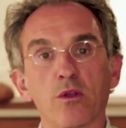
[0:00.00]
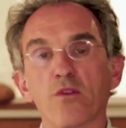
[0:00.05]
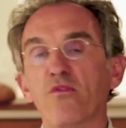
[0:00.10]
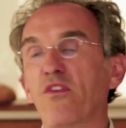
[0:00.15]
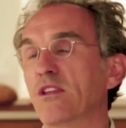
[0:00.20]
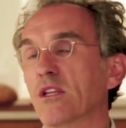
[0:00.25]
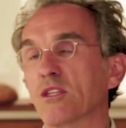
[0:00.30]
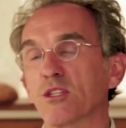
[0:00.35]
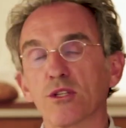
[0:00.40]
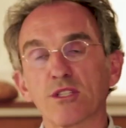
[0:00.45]

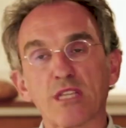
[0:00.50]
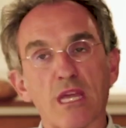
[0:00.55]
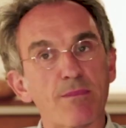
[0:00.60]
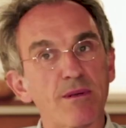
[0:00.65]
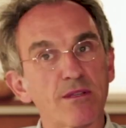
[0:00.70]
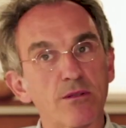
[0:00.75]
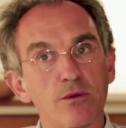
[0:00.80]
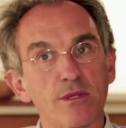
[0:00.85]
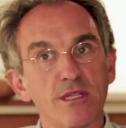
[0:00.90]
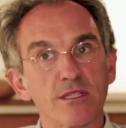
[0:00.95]
financial
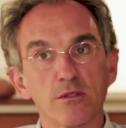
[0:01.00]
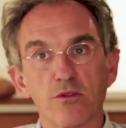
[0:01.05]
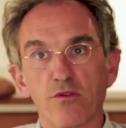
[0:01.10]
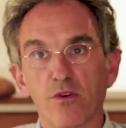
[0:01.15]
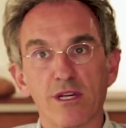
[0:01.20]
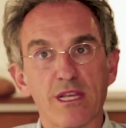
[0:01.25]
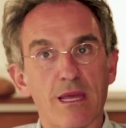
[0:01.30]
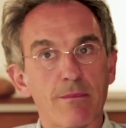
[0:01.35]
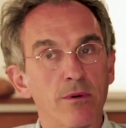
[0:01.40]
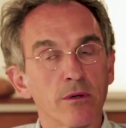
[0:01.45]
capital is
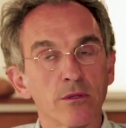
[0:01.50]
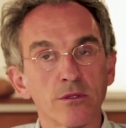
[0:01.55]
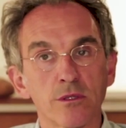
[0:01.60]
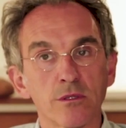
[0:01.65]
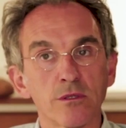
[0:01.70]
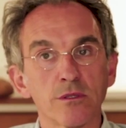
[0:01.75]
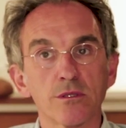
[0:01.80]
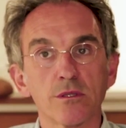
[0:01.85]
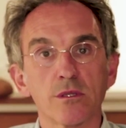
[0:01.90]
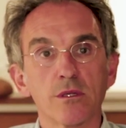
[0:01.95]
overly
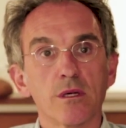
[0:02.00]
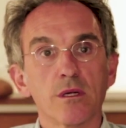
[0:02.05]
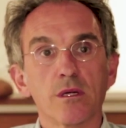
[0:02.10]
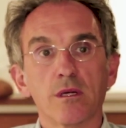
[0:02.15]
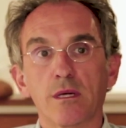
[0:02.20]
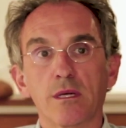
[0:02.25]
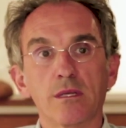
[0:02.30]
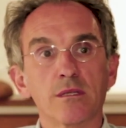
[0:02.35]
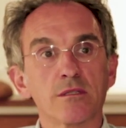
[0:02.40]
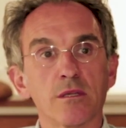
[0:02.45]
abundant.
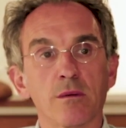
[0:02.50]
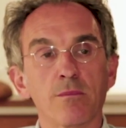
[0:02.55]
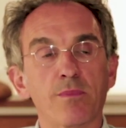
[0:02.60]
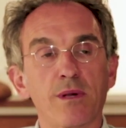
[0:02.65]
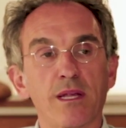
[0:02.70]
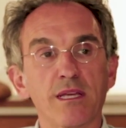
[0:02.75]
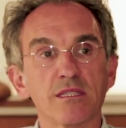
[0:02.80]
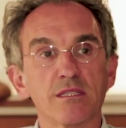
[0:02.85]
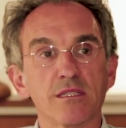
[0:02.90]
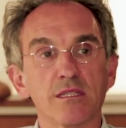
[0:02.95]
In some
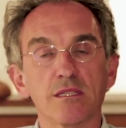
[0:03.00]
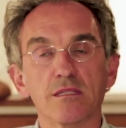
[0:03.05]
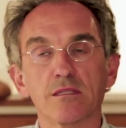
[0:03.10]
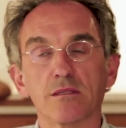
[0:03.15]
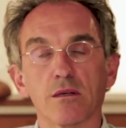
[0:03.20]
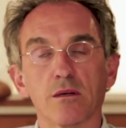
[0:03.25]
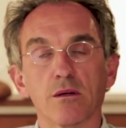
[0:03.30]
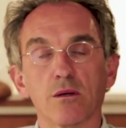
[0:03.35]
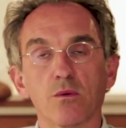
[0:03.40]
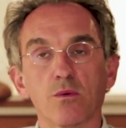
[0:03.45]
places,
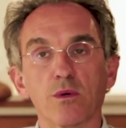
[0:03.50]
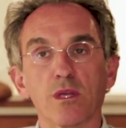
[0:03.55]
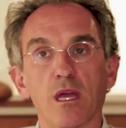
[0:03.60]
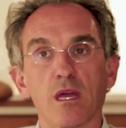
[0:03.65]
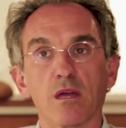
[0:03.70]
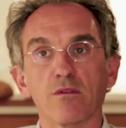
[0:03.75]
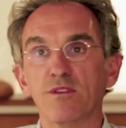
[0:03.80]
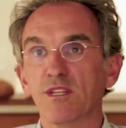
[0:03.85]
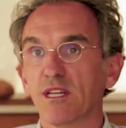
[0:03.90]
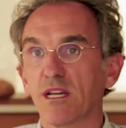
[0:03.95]
we
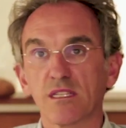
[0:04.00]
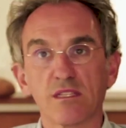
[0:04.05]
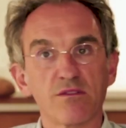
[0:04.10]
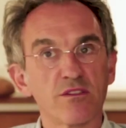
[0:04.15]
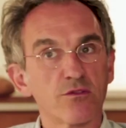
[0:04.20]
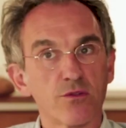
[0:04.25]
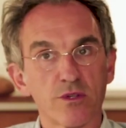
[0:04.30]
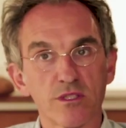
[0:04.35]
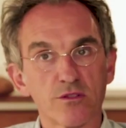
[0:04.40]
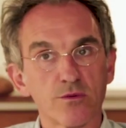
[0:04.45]
have negative
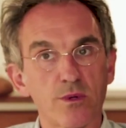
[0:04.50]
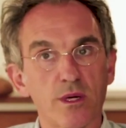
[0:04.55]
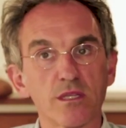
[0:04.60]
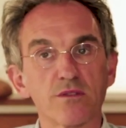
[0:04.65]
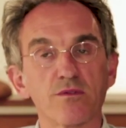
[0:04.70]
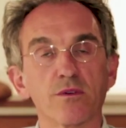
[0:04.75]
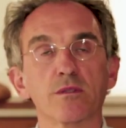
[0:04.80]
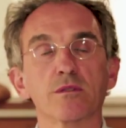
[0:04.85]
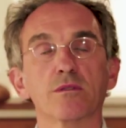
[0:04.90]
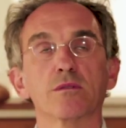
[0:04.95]
interest rates,
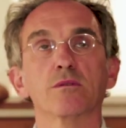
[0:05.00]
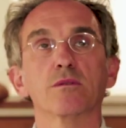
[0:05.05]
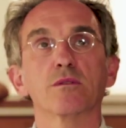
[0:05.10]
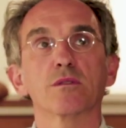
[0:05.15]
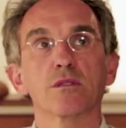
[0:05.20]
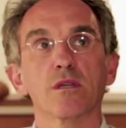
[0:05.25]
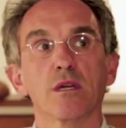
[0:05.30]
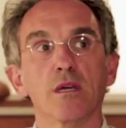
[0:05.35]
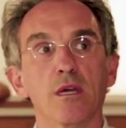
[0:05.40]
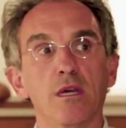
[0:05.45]
for
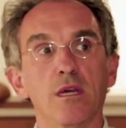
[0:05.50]
instance,